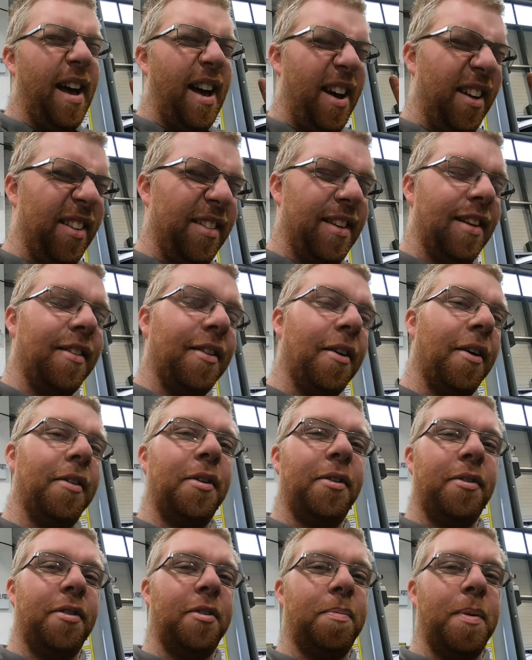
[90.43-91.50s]
I did kind
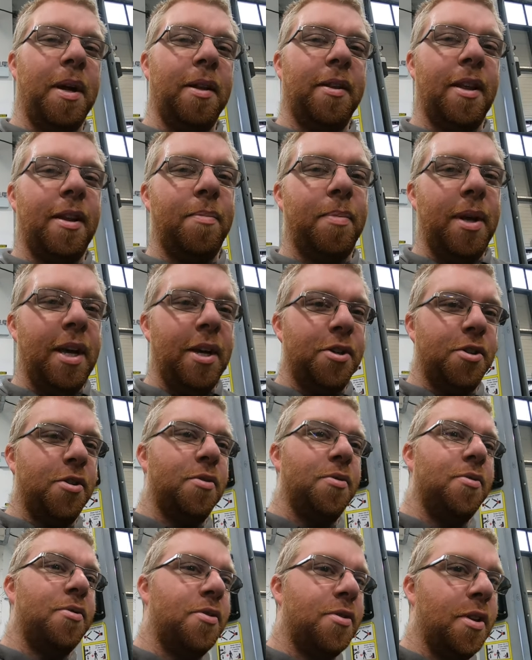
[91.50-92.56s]
of suspect there'd be
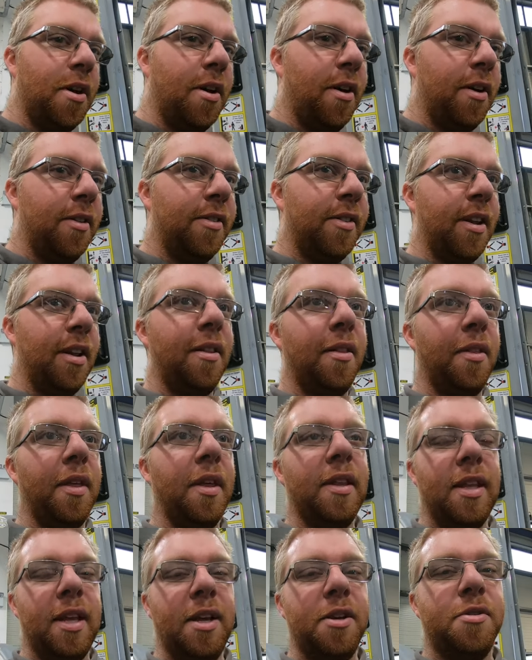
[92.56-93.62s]
issues. I didn't
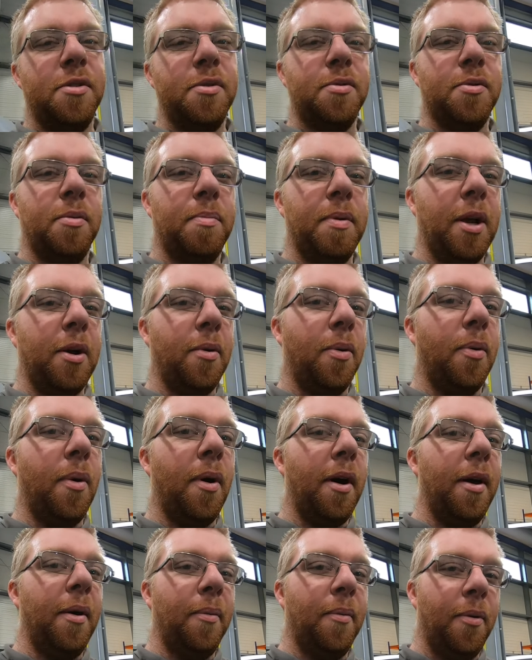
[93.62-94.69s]
think the issues would be
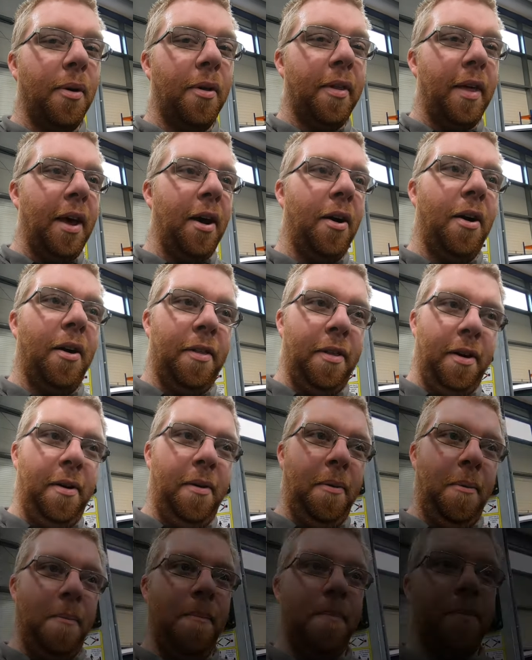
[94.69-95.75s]
quite what they are
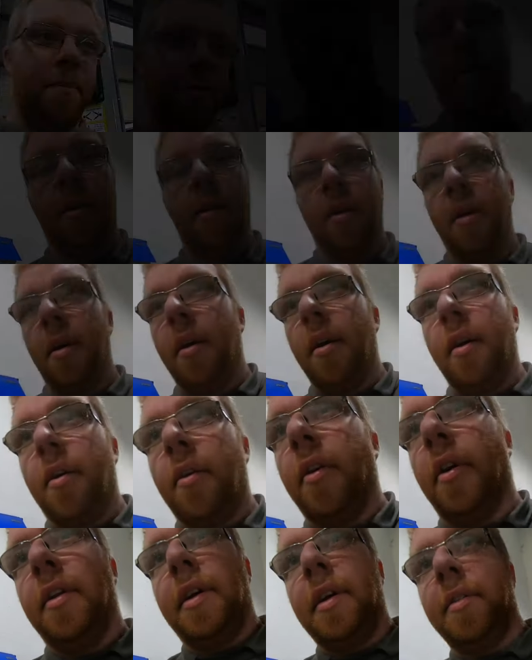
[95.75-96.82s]
though. So,
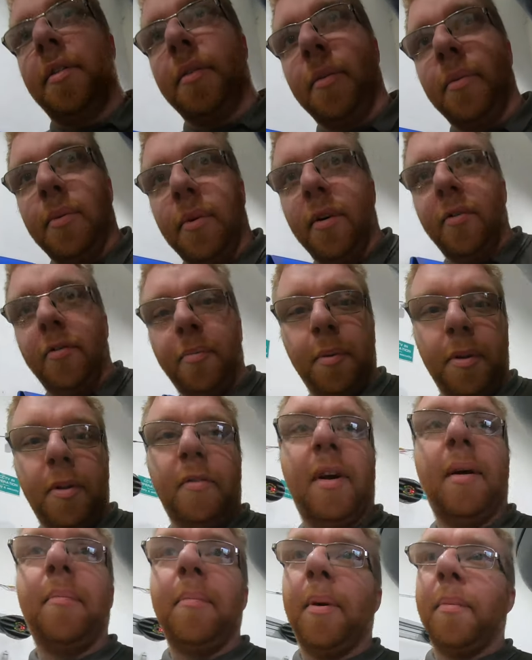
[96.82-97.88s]
right, now that I've put the
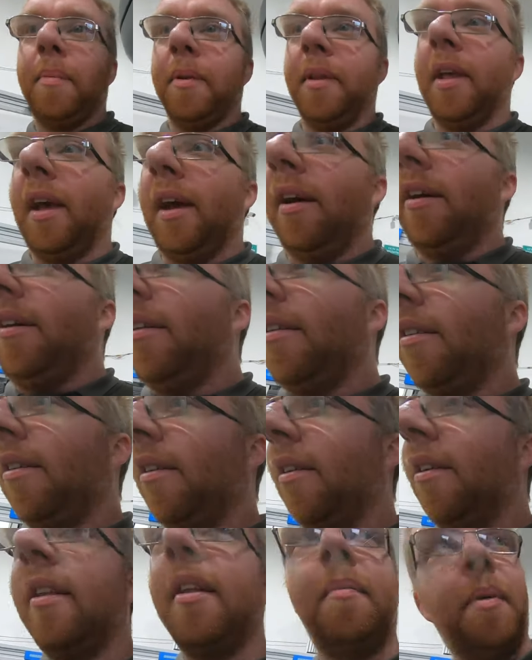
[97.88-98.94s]
ramp up in the air,
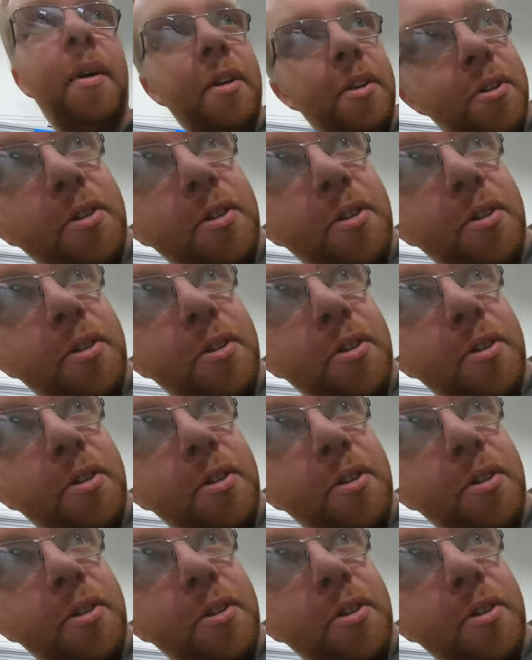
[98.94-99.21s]
let me